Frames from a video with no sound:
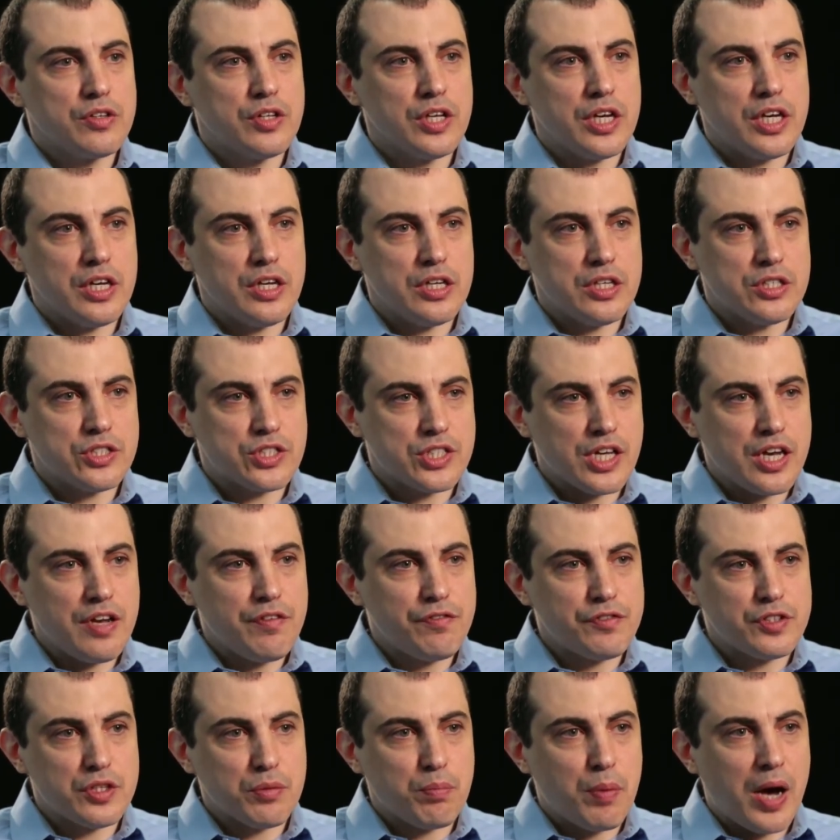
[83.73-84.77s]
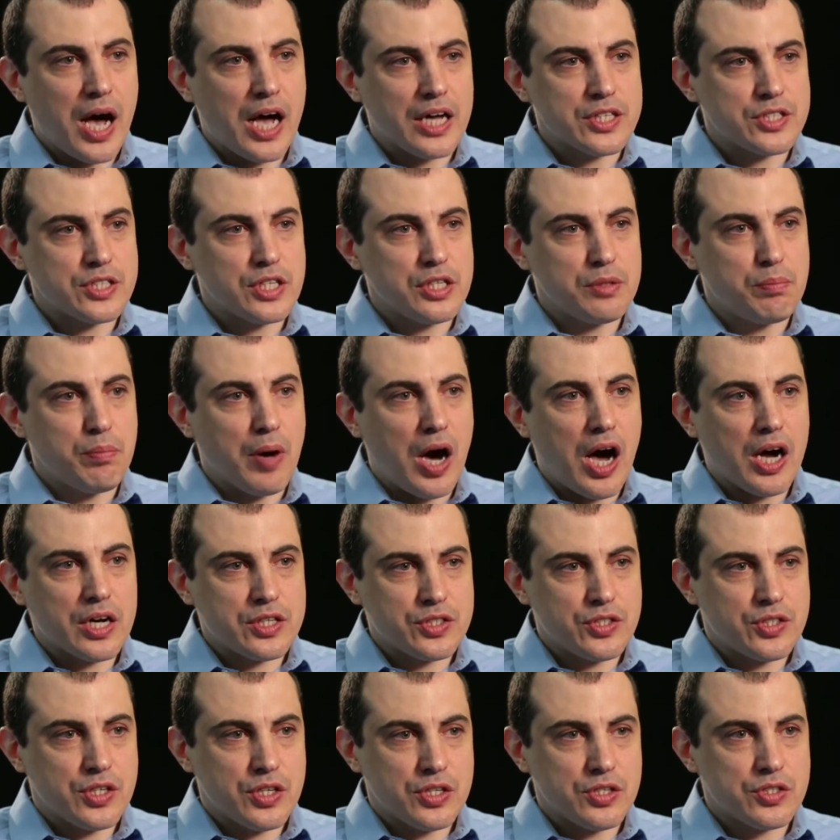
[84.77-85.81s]
the safe deposit
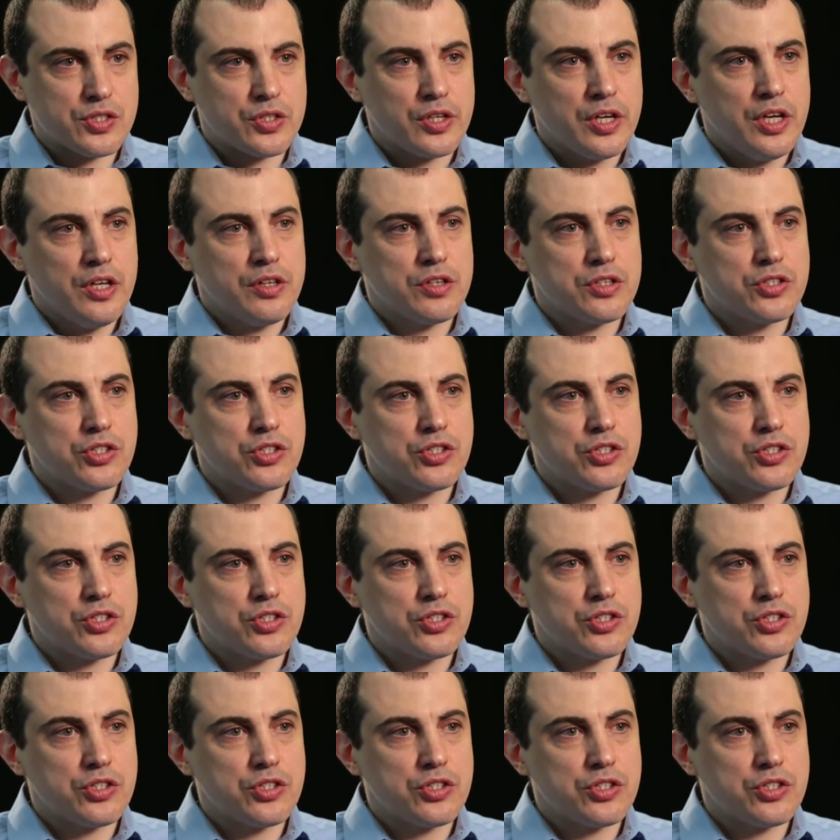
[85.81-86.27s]
boxes,